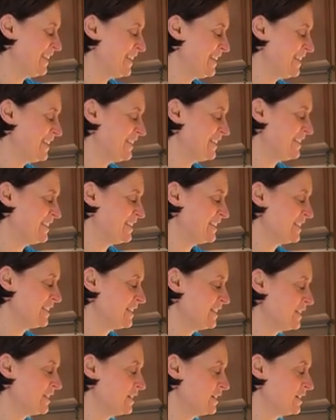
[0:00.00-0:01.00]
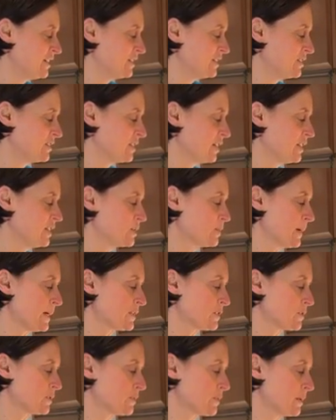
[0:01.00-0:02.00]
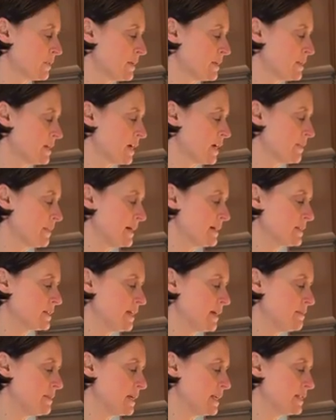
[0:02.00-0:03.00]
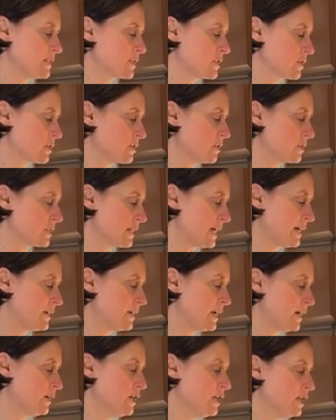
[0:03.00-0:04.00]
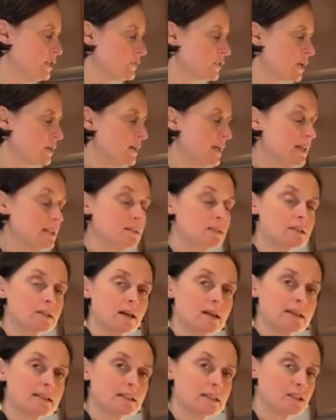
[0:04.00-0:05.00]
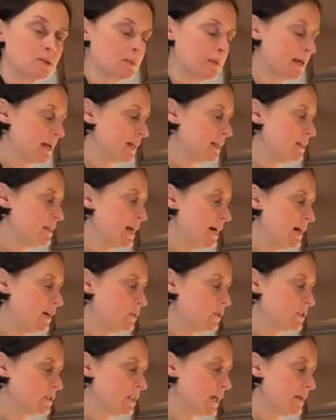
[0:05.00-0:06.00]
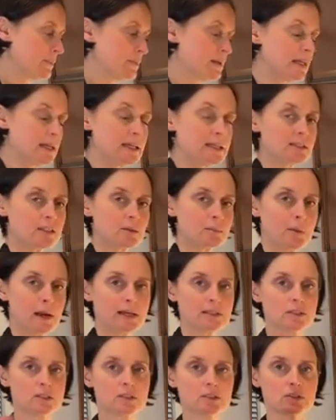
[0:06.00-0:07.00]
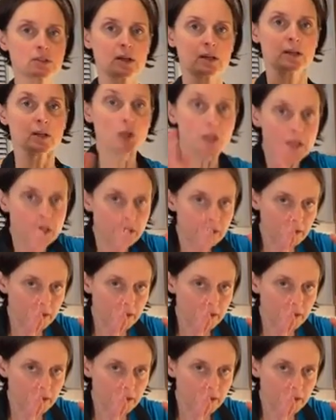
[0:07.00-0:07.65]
So this pasta will probably take about 10 minutes to cook down. Now, so inside this pan now, what's happening is the pasta's going.